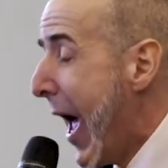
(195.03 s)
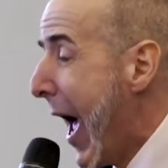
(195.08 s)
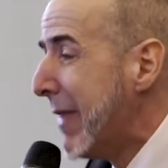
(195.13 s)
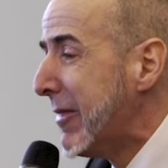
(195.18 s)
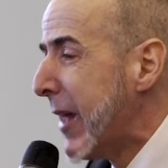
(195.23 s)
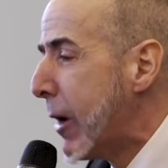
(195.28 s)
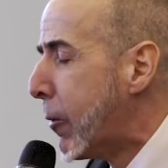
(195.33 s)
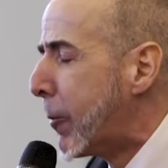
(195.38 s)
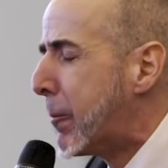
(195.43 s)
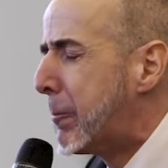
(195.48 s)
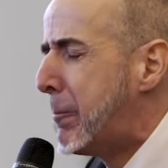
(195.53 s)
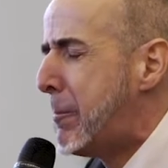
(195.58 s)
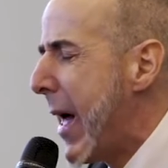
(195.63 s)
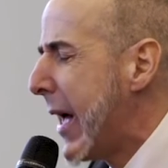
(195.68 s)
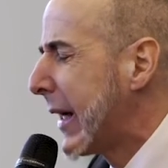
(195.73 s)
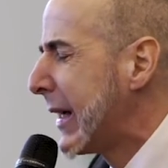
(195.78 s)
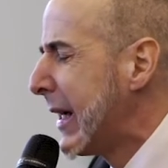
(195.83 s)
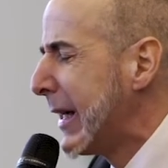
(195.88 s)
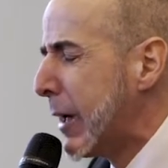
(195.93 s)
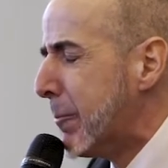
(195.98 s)
And they were
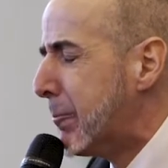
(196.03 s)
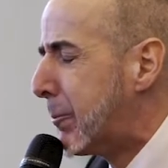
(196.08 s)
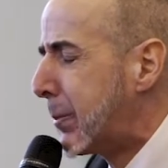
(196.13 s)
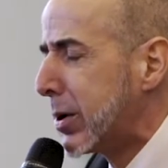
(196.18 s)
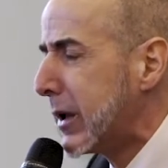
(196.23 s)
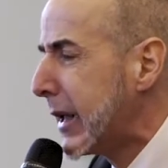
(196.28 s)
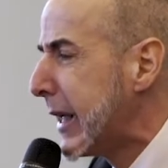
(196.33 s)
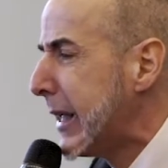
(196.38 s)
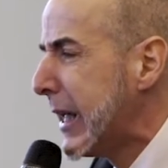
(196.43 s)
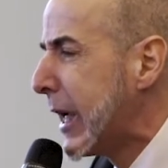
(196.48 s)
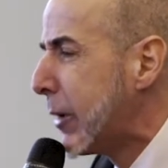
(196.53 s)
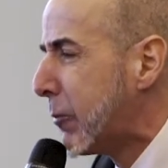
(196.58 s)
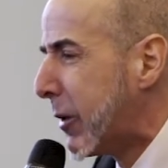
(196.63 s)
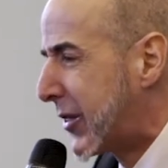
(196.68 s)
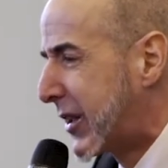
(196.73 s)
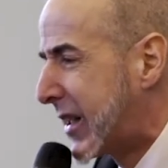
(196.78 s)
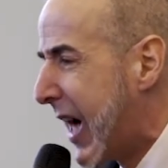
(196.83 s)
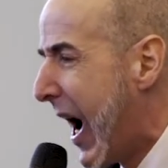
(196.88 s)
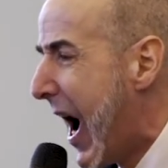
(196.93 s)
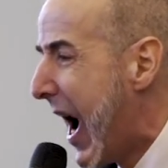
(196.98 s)
begging and pleading
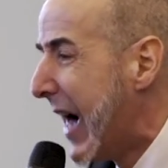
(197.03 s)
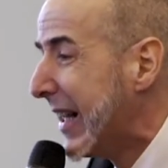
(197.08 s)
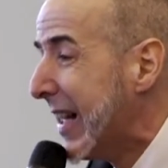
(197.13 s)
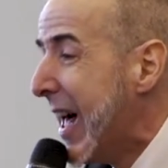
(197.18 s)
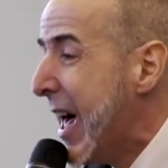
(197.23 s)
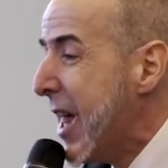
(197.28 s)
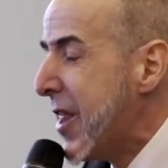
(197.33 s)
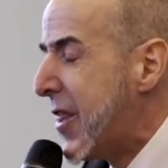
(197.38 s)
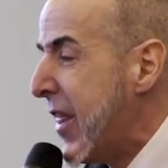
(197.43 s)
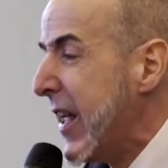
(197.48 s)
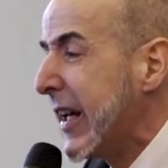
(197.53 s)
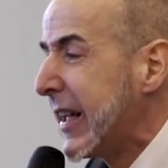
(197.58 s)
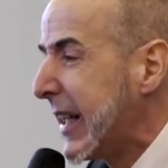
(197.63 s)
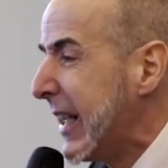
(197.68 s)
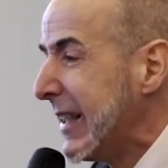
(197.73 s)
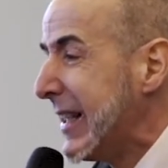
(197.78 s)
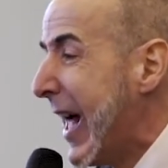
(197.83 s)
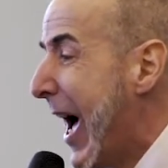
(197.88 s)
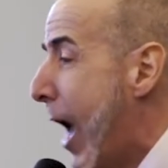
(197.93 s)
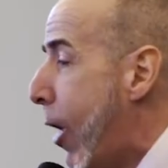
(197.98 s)
with God,
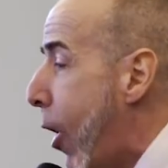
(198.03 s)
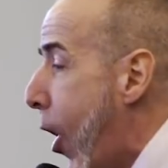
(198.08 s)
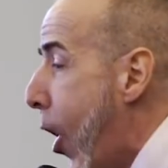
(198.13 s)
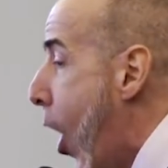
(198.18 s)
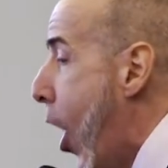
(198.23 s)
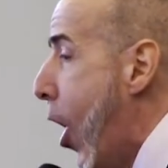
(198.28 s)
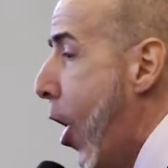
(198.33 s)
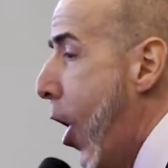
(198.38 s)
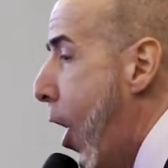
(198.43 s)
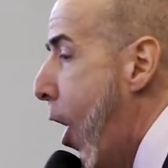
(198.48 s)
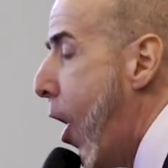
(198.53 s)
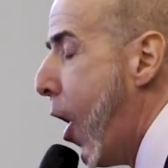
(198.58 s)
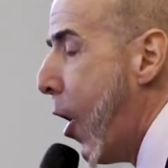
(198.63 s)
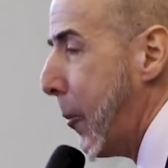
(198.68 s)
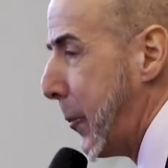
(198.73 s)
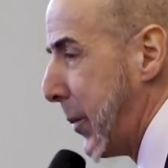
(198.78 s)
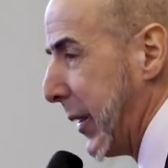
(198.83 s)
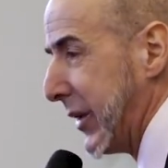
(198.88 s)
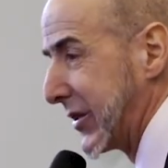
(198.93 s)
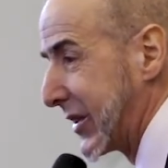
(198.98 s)
thinking now all
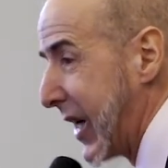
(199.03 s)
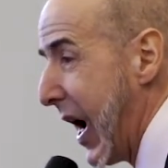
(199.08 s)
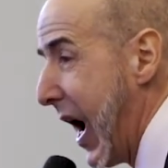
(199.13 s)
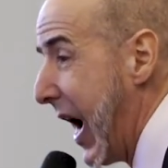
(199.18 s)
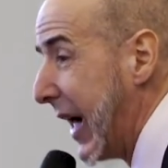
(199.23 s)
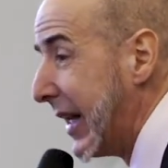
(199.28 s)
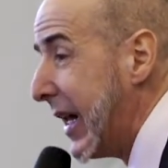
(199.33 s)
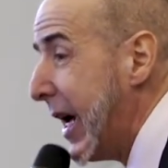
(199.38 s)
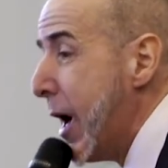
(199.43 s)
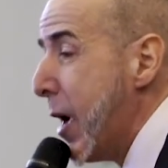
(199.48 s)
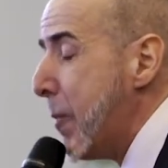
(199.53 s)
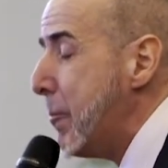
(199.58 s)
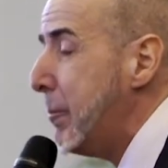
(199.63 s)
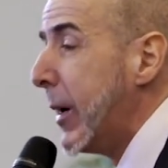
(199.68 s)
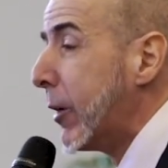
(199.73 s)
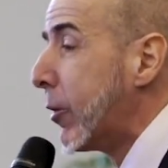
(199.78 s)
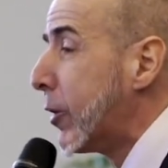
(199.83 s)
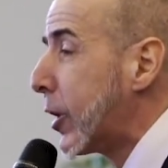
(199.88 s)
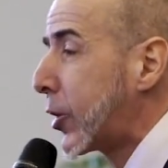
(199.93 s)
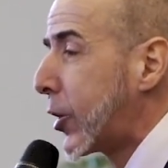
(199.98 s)
hope is gone.
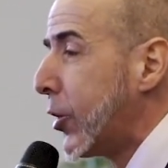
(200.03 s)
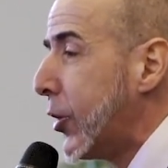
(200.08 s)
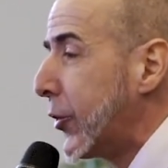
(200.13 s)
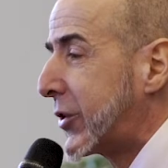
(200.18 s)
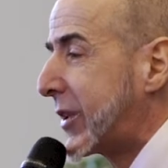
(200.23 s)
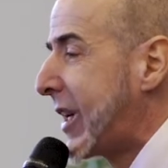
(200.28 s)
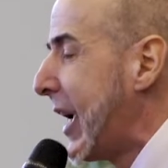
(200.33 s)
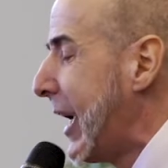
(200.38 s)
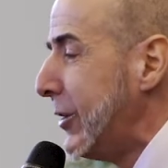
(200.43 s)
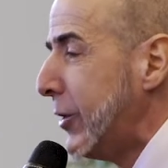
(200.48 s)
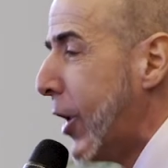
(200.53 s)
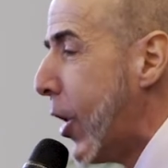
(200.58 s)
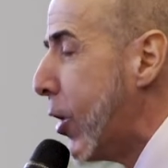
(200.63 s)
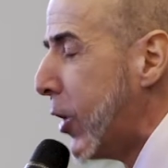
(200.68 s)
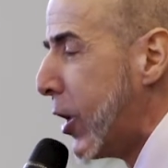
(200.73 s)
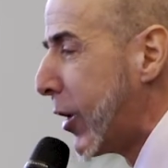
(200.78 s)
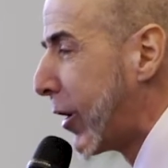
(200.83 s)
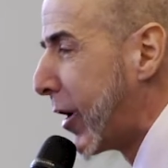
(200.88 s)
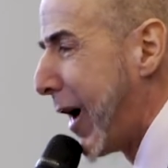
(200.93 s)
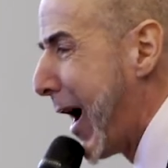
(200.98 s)
Miracles can no
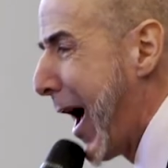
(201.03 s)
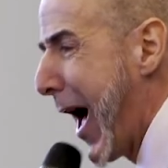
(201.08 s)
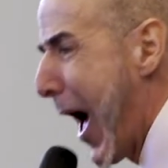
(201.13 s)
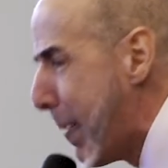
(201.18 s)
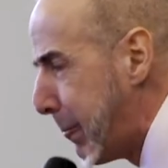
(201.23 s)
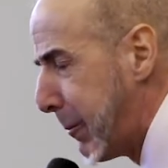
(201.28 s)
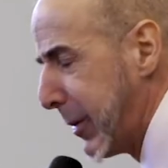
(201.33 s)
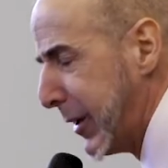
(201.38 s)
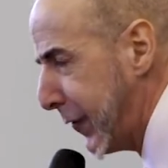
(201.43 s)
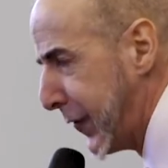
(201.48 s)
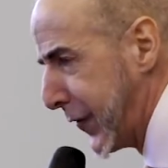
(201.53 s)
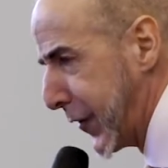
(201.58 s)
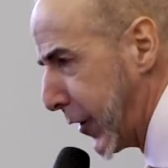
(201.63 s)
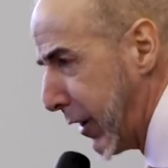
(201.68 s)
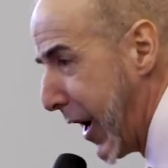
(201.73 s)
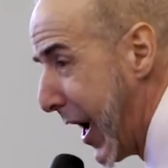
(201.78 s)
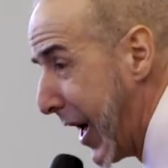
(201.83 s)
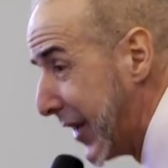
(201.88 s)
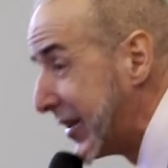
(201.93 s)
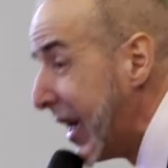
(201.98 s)
longer happen
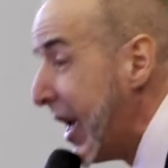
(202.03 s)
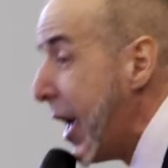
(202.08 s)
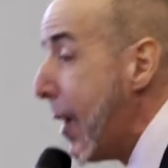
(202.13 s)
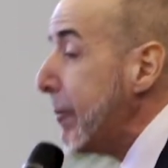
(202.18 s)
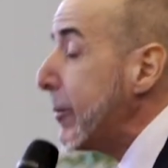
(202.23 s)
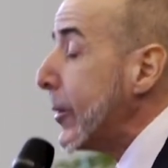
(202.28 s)
for us.